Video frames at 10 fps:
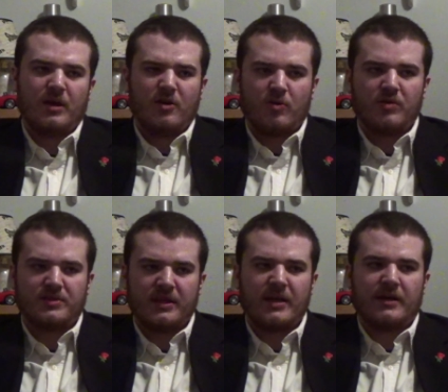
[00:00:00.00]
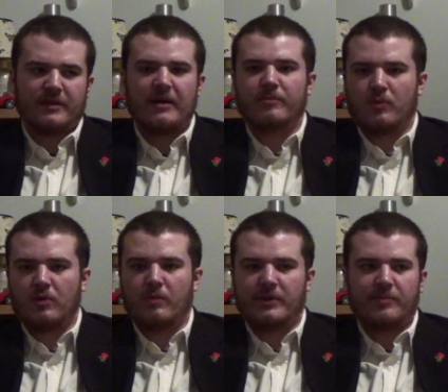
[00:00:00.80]
Of course, they got a lot
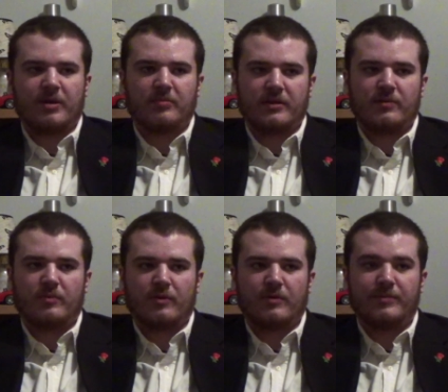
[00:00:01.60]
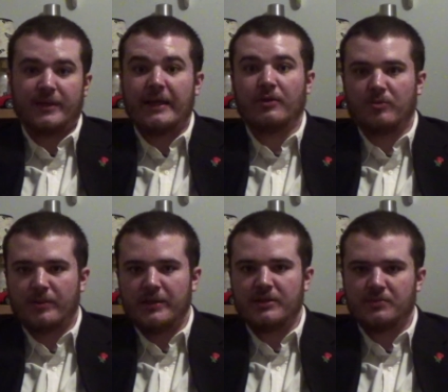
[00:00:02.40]
more when they probably were the killer
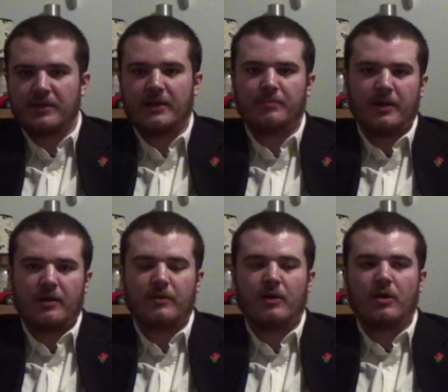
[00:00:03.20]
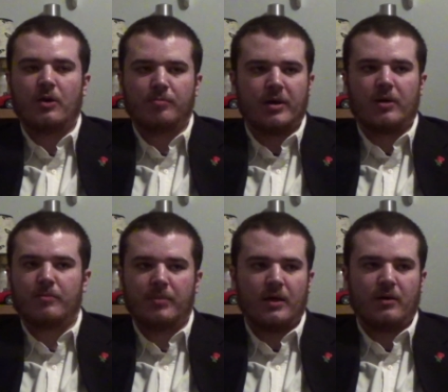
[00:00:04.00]
bees, when they had Ben
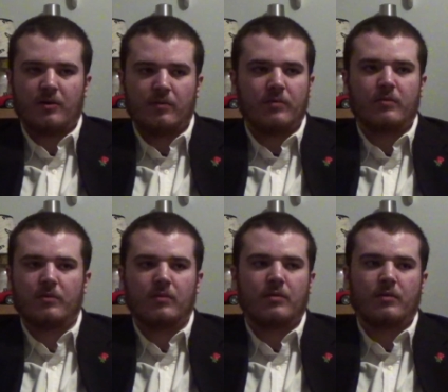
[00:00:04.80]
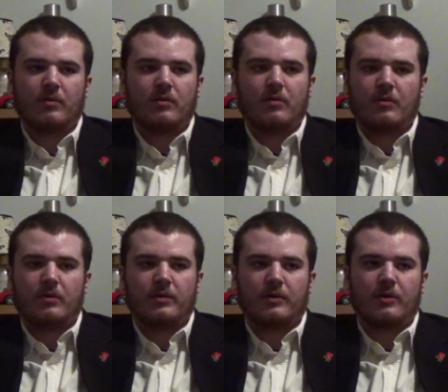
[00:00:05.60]
Brown Bell, you